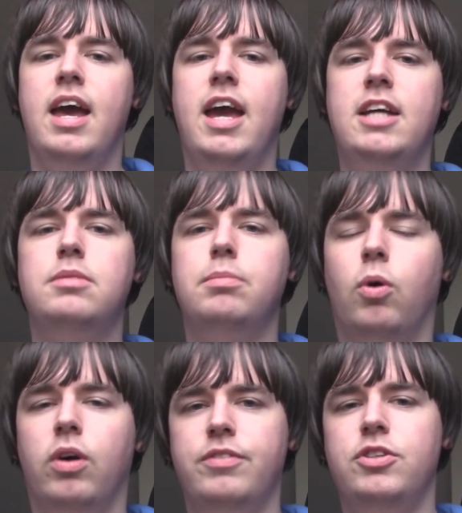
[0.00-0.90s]
is
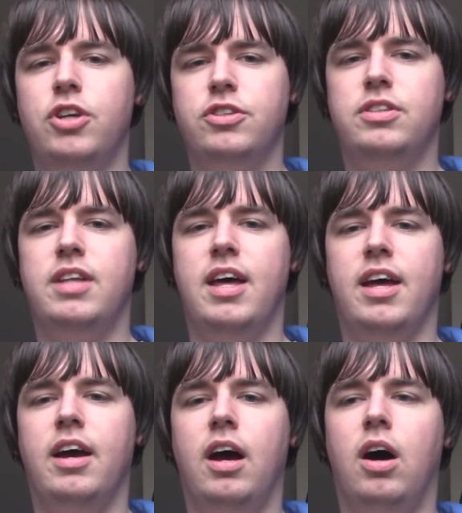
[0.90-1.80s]
more of just
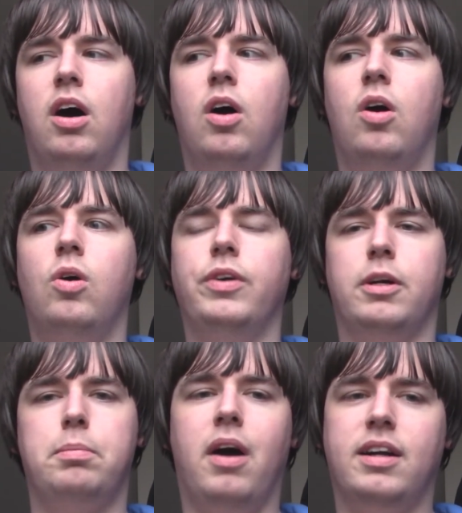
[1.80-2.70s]
the, oh,
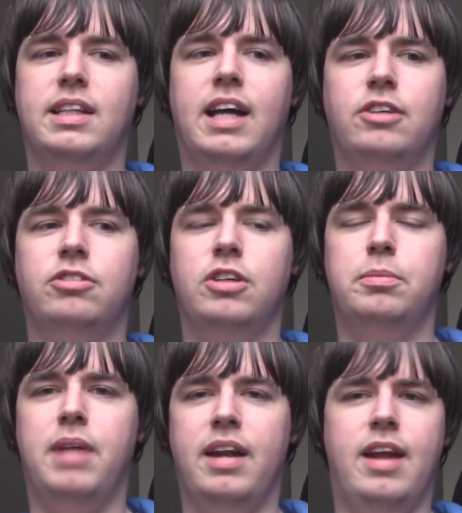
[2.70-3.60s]
you're part of that
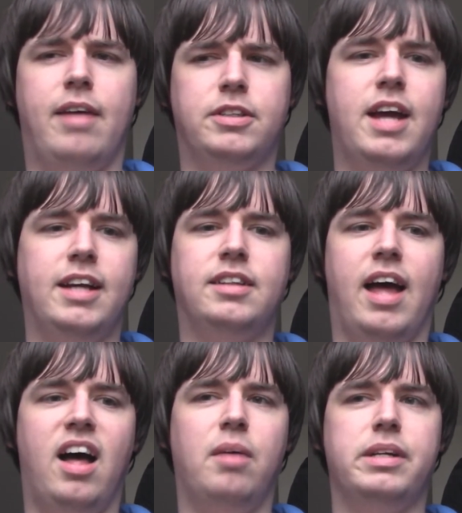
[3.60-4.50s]
group that never takes the
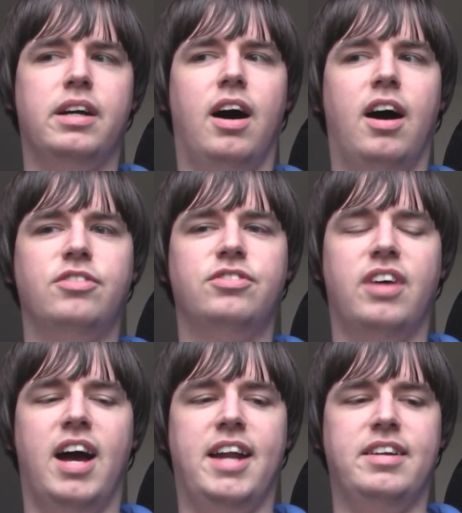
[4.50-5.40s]
helmet off
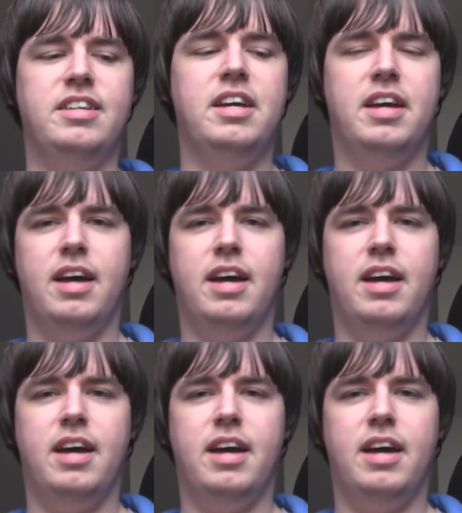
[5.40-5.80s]
and